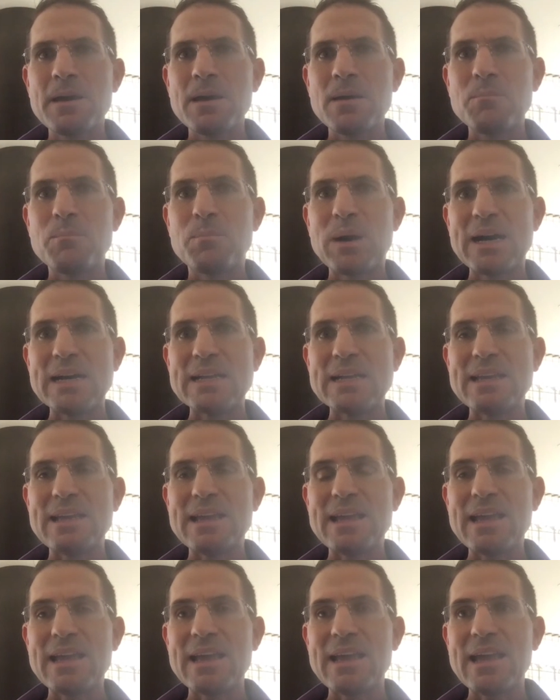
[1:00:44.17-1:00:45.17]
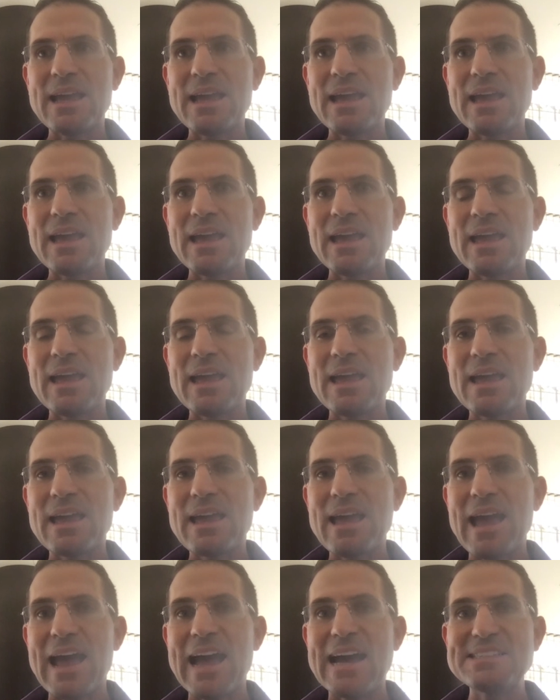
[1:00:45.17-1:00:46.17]
But
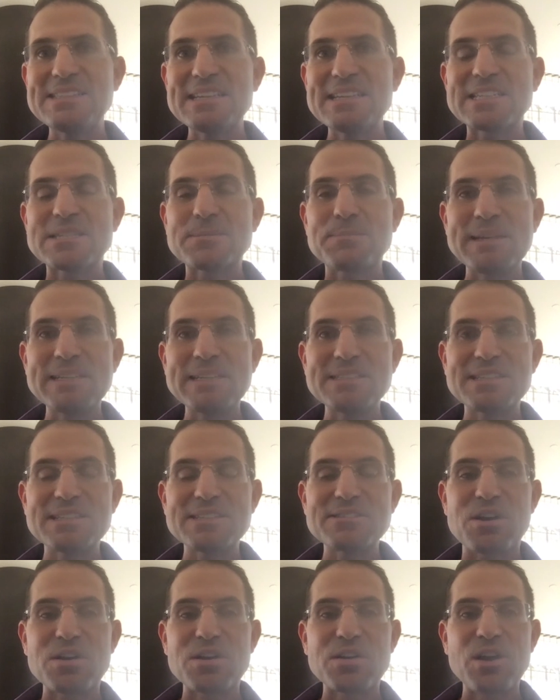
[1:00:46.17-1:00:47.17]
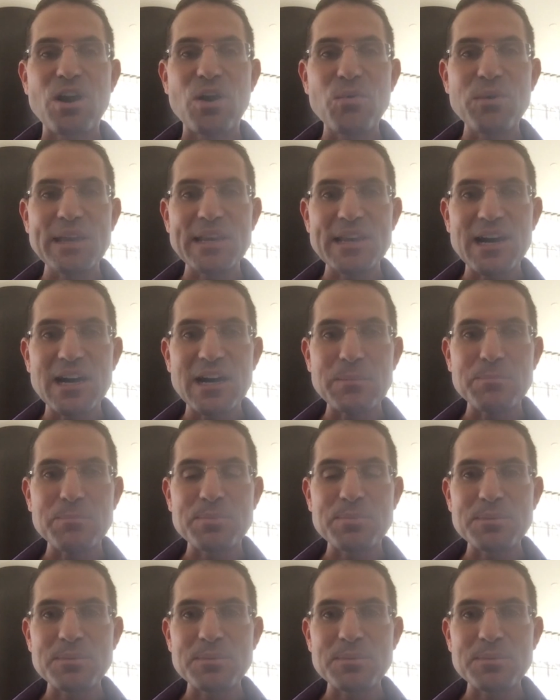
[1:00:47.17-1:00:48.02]
as expenses are going up,